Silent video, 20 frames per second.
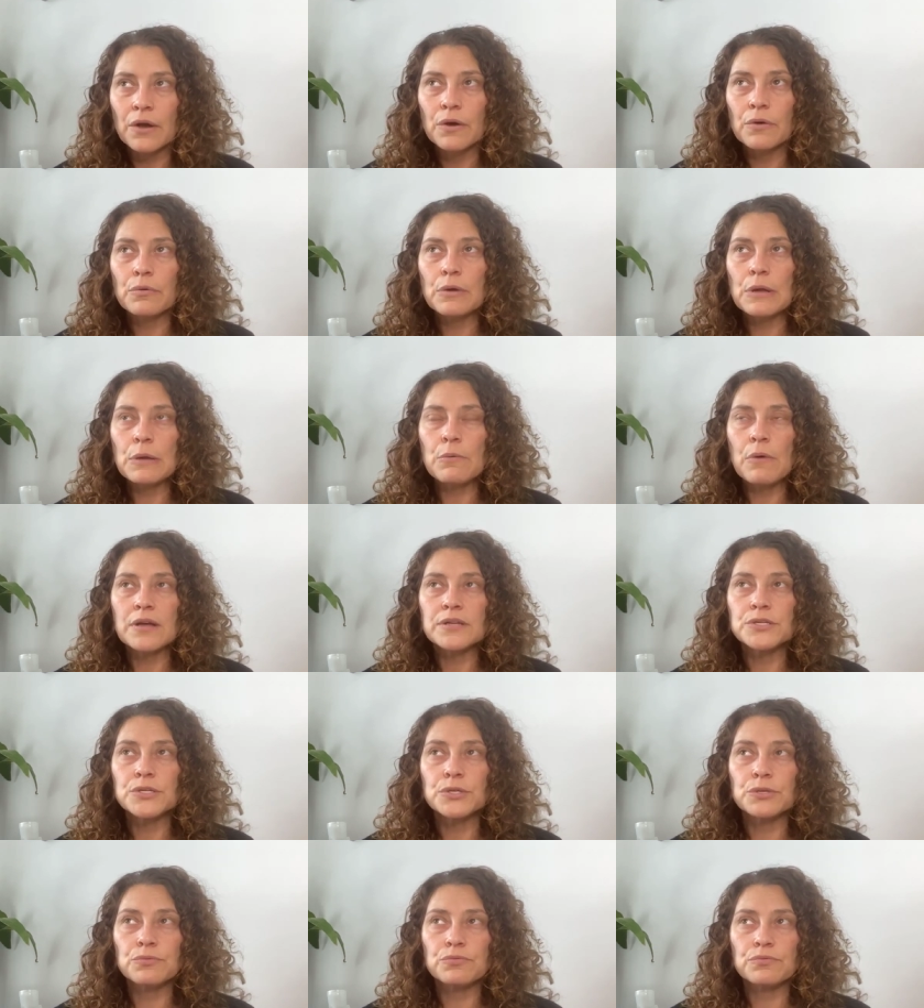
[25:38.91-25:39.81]
we want
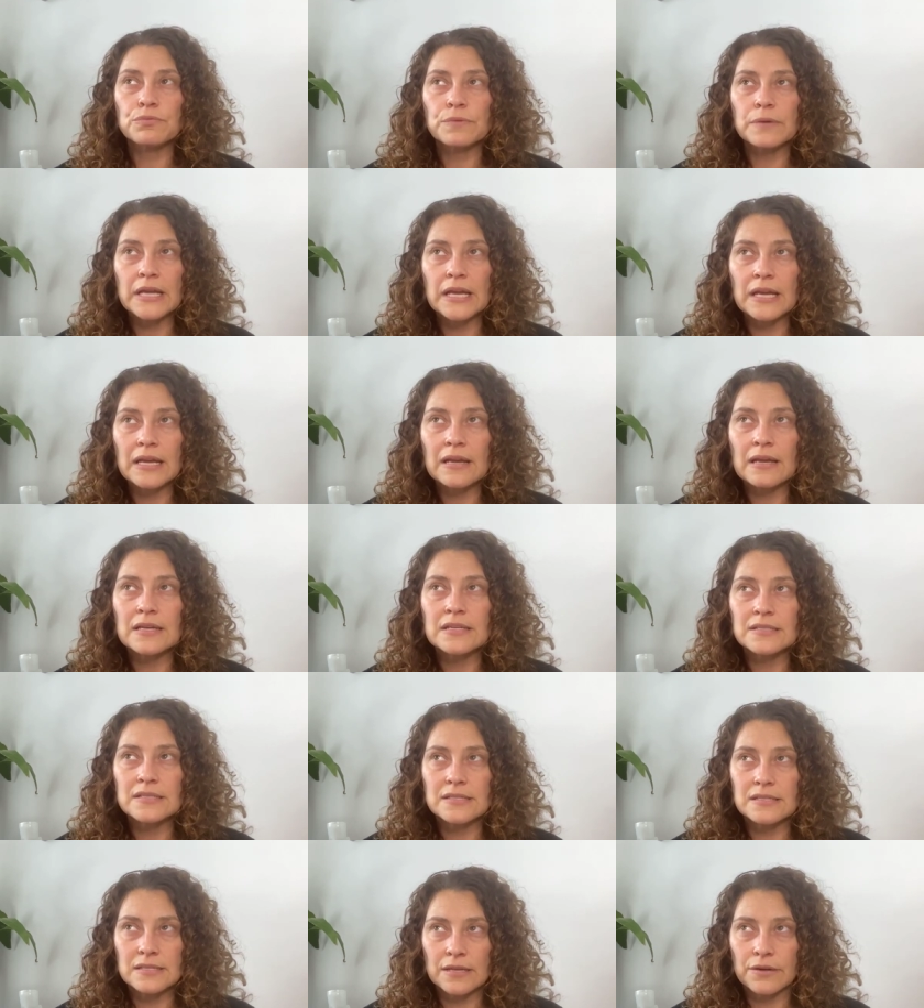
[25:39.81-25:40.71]
to
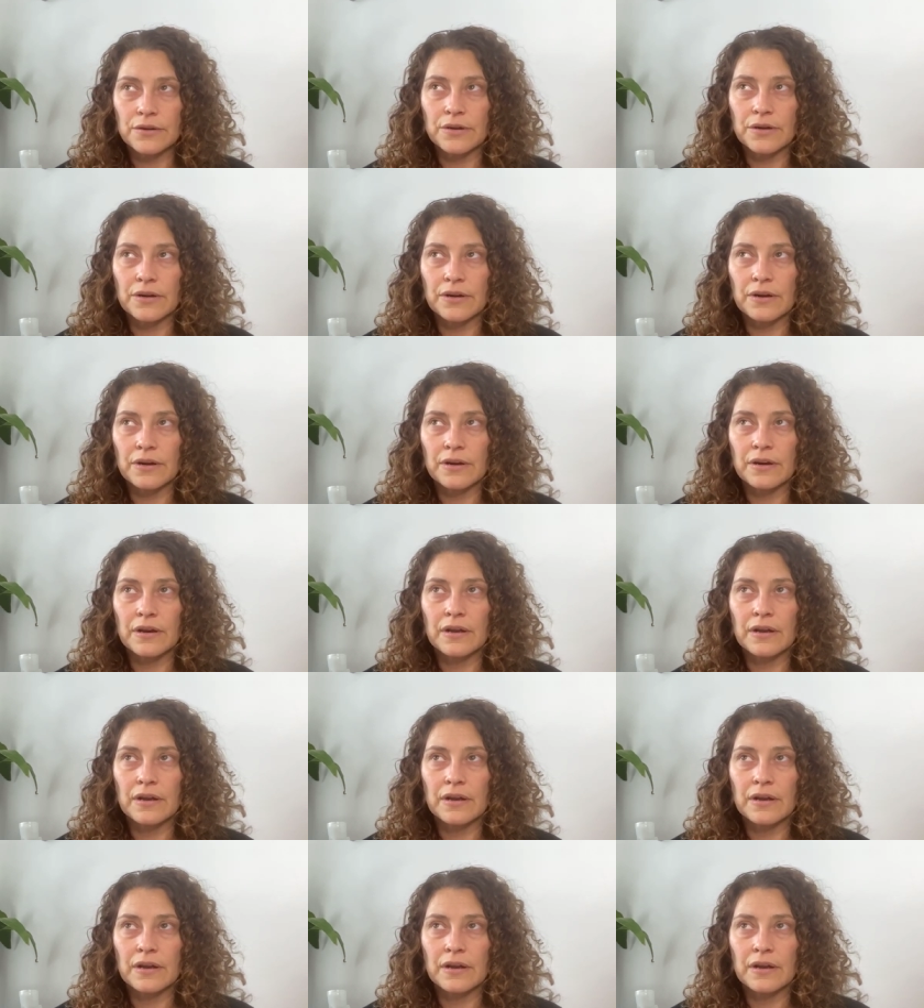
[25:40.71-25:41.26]
reconsider